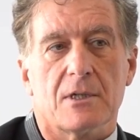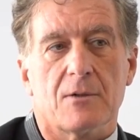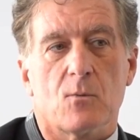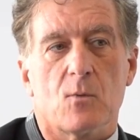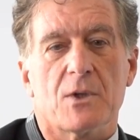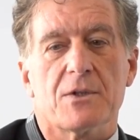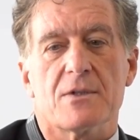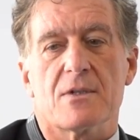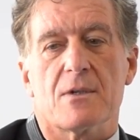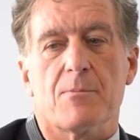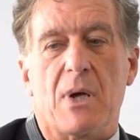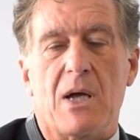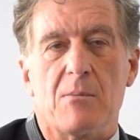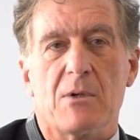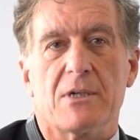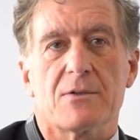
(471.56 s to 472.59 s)
what is a
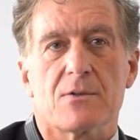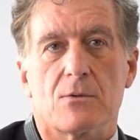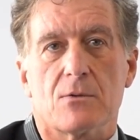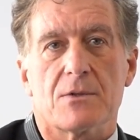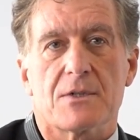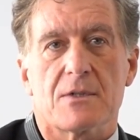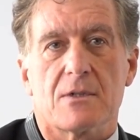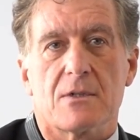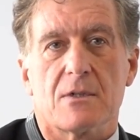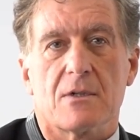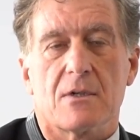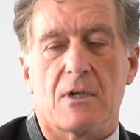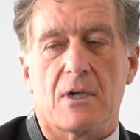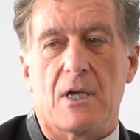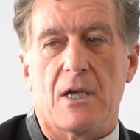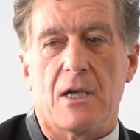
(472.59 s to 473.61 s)
public source,
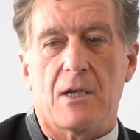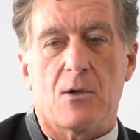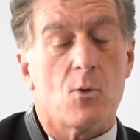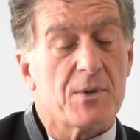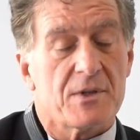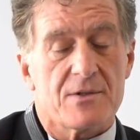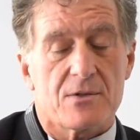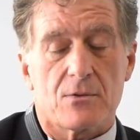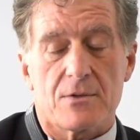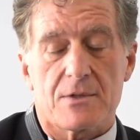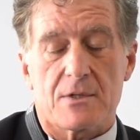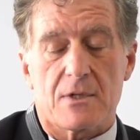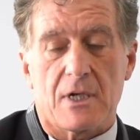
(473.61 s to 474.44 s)
open source,